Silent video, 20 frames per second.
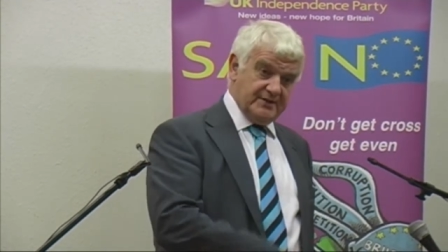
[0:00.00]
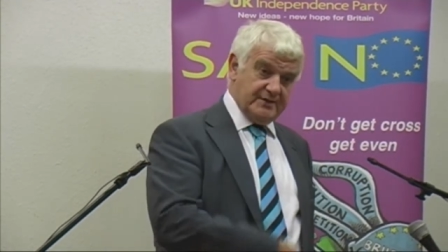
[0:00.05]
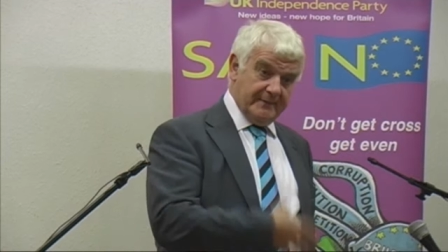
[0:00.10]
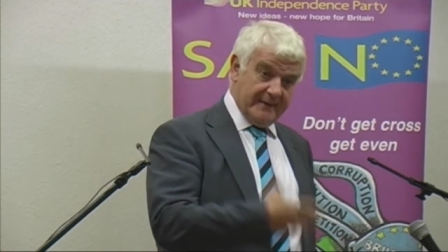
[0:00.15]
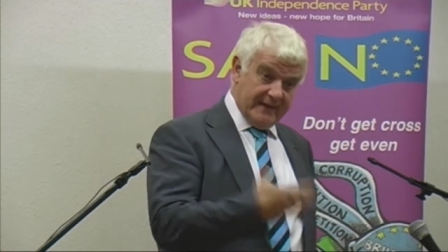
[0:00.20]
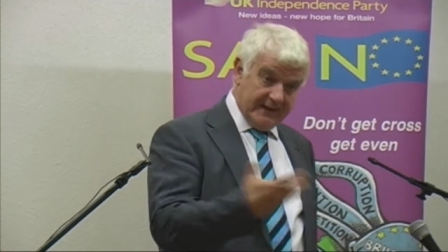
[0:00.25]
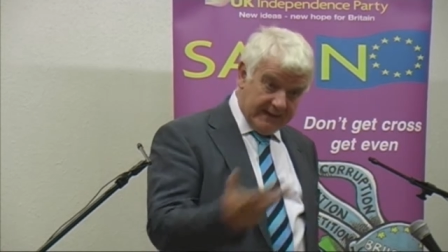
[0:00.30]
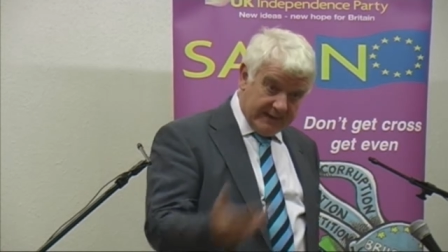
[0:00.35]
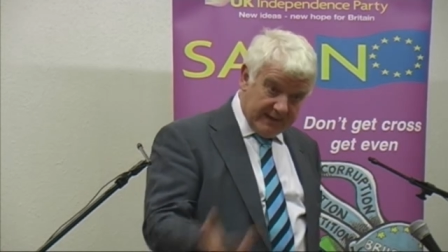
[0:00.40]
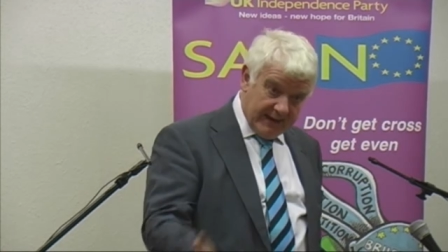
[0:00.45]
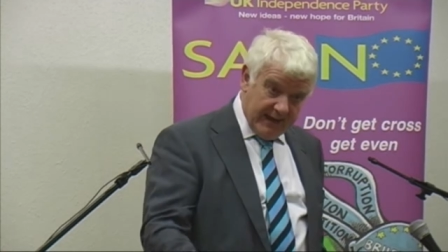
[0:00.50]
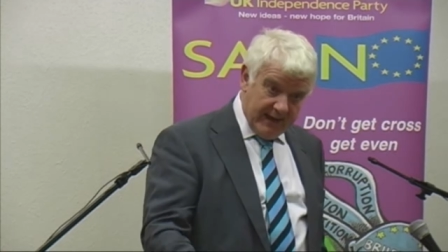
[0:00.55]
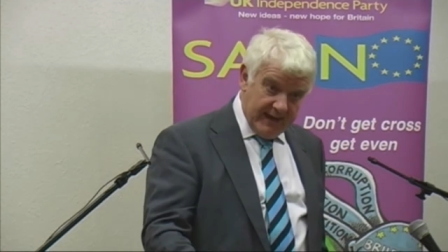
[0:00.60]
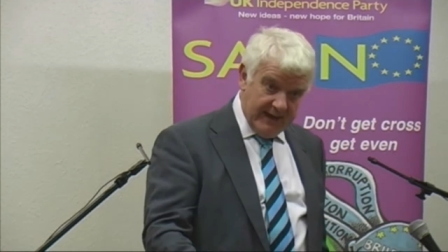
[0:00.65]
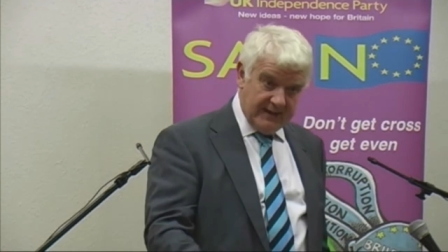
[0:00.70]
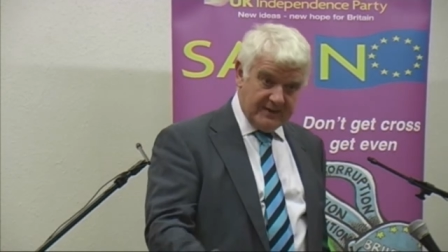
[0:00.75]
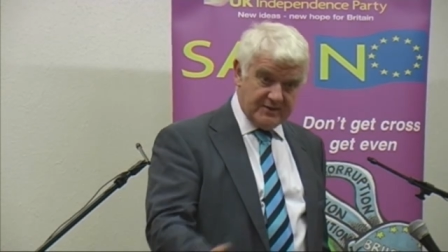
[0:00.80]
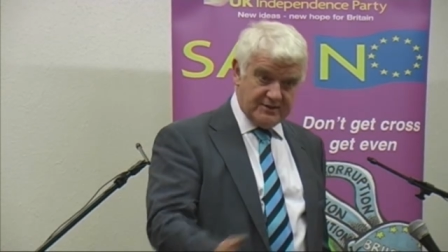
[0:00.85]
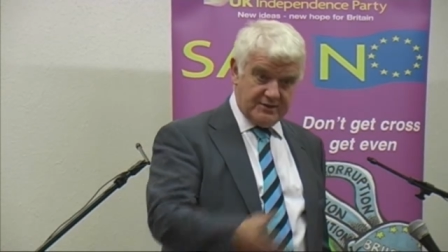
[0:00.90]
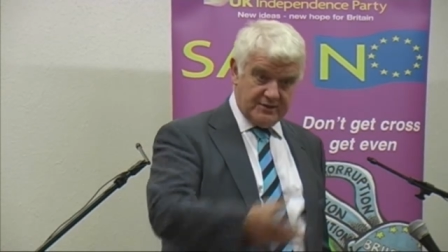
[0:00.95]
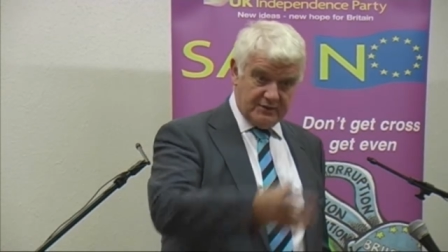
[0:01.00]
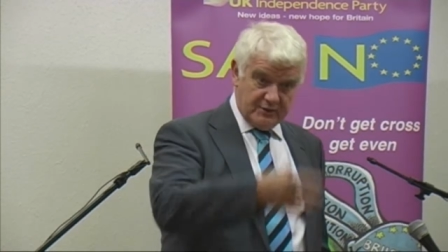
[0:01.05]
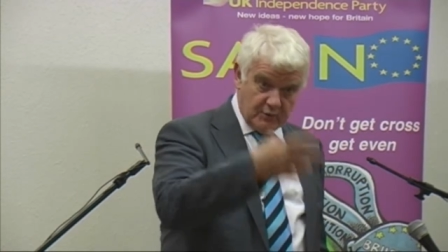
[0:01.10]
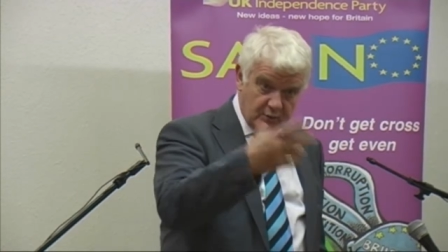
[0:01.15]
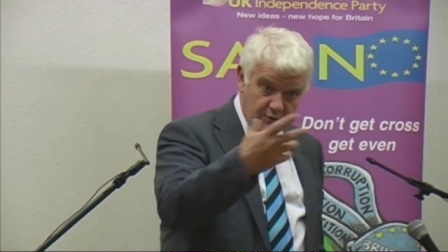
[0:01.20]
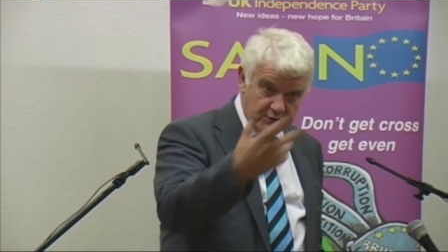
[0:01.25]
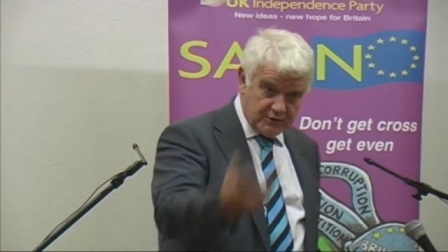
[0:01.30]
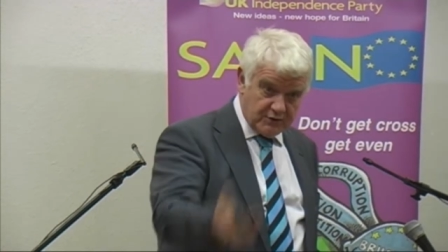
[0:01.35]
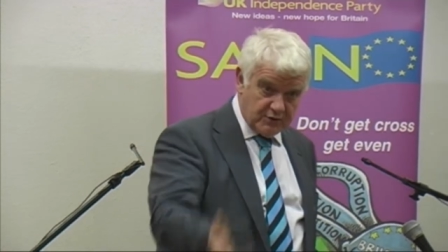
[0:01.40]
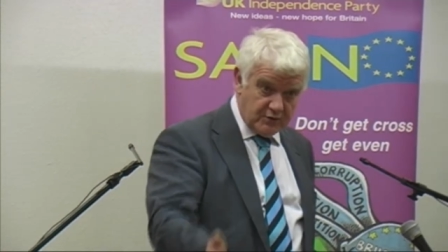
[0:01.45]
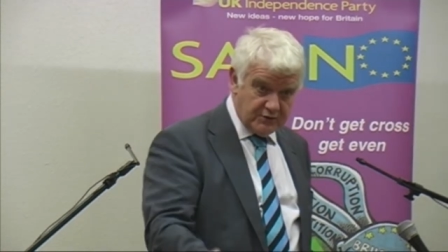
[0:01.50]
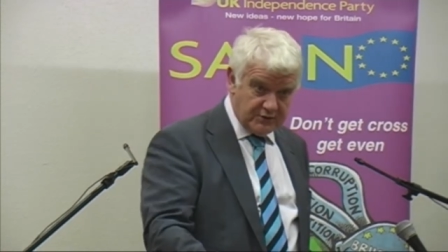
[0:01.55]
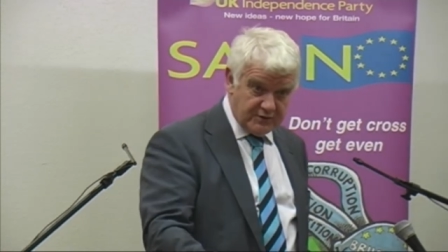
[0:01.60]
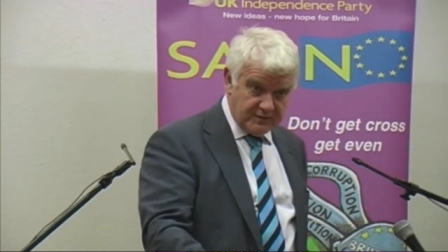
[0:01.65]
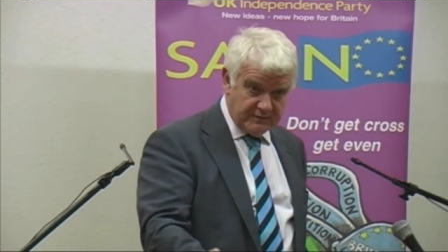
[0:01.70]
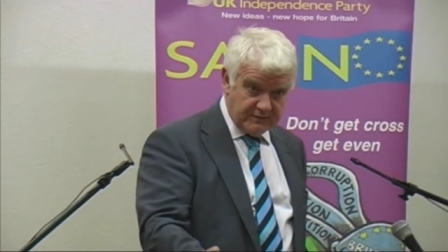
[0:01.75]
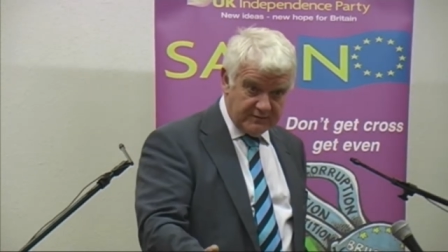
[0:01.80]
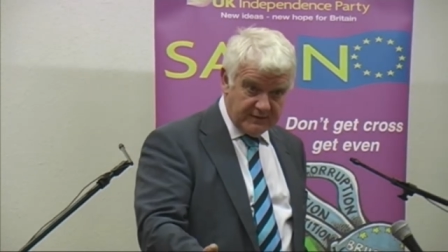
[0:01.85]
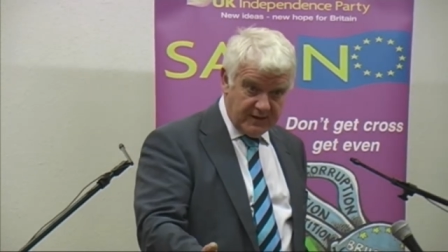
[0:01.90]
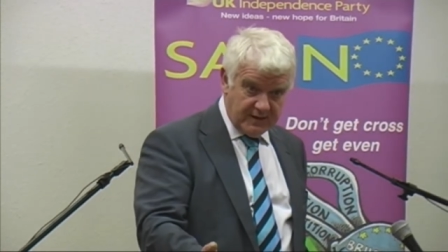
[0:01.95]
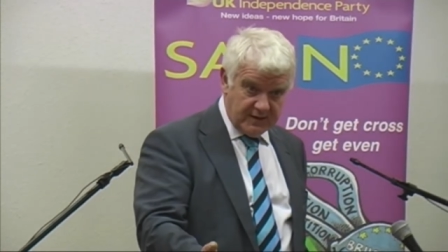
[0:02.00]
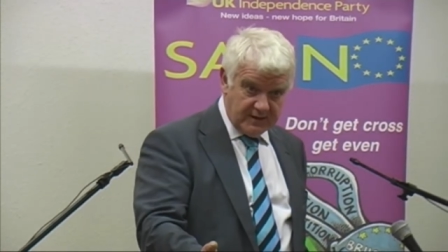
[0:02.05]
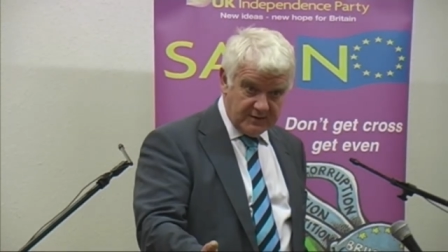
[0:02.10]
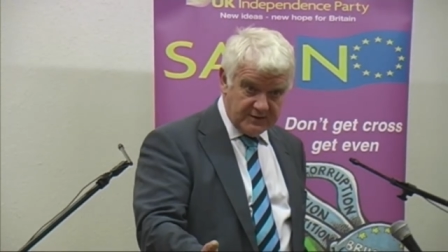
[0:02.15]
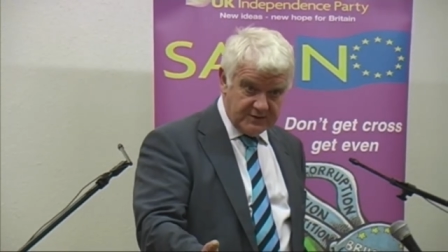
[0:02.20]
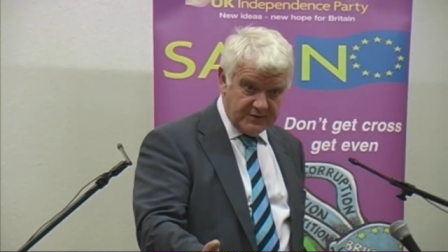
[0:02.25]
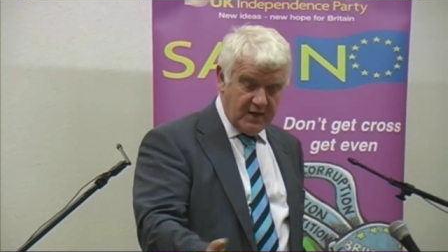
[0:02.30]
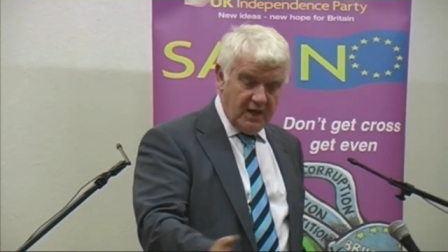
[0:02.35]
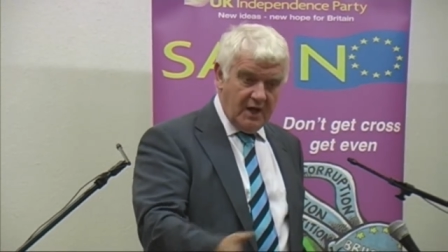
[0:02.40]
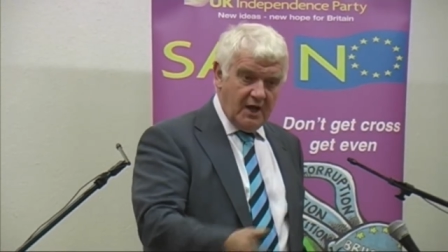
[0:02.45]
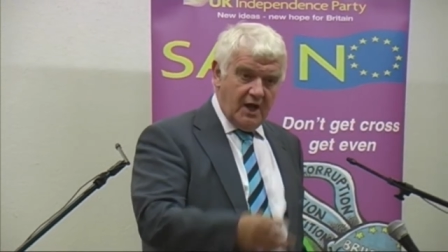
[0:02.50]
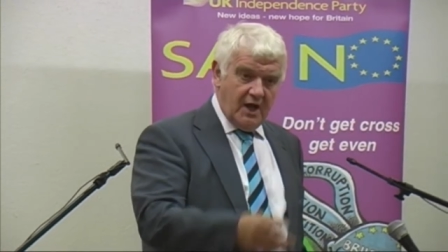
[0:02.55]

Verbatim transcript: to make cakes, to do all sorts of things.